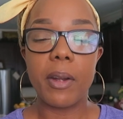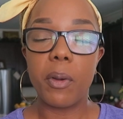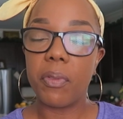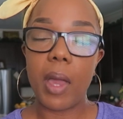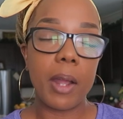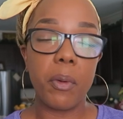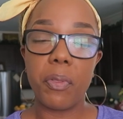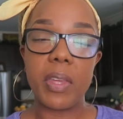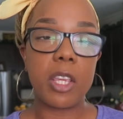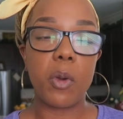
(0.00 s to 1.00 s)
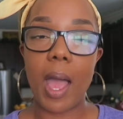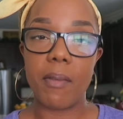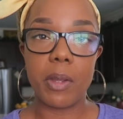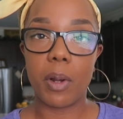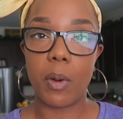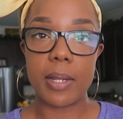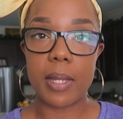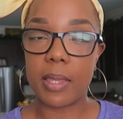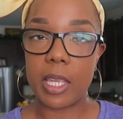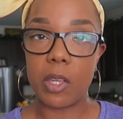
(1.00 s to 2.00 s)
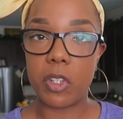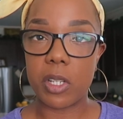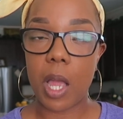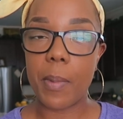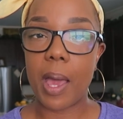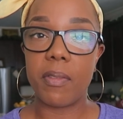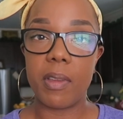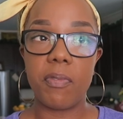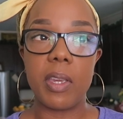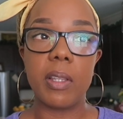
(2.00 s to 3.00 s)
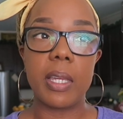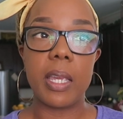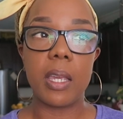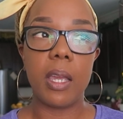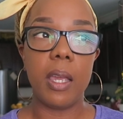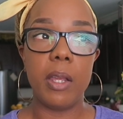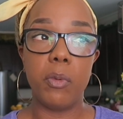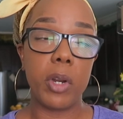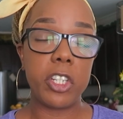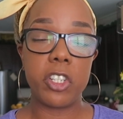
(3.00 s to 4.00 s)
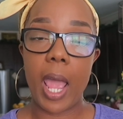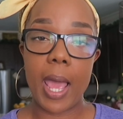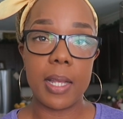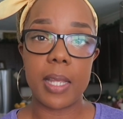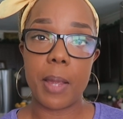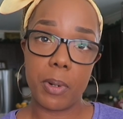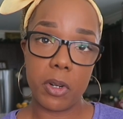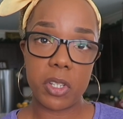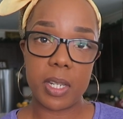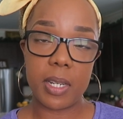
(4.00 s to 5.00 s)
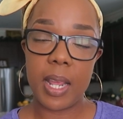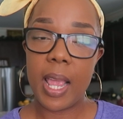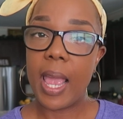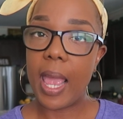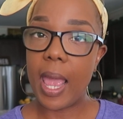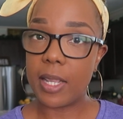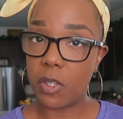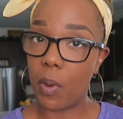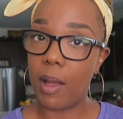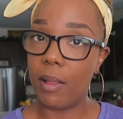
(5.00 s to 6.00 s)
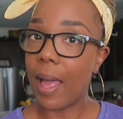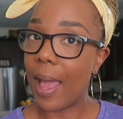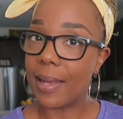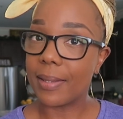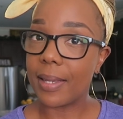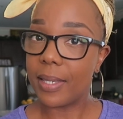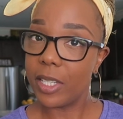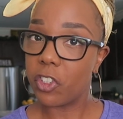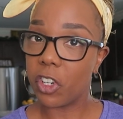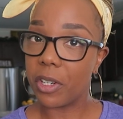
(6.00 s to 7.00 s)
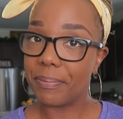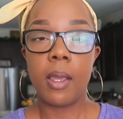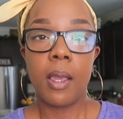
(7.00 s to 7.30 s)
I, don't, I don't think you'll have any regrets. I think you'll just come out of it feeling enriched as a person as well as a teacher.